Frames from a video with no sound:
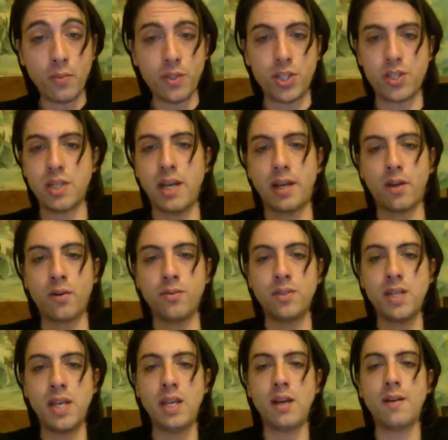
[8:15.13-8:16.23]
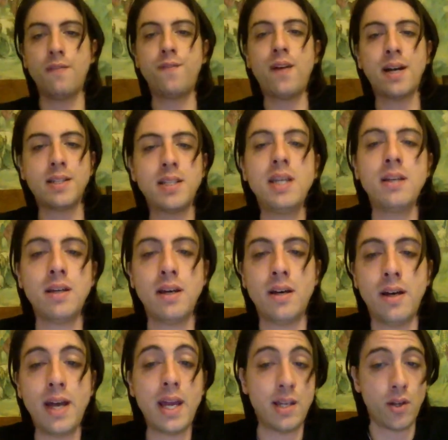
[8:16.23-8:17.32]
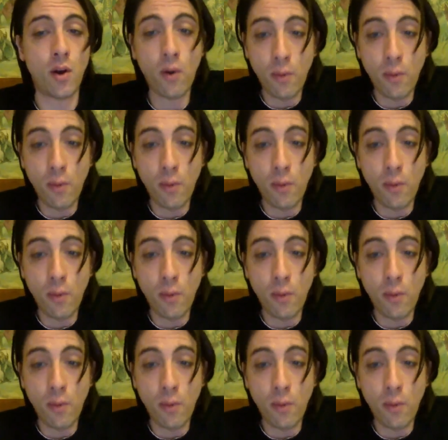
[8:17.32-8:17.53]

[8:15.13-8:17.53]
which is containing fatty and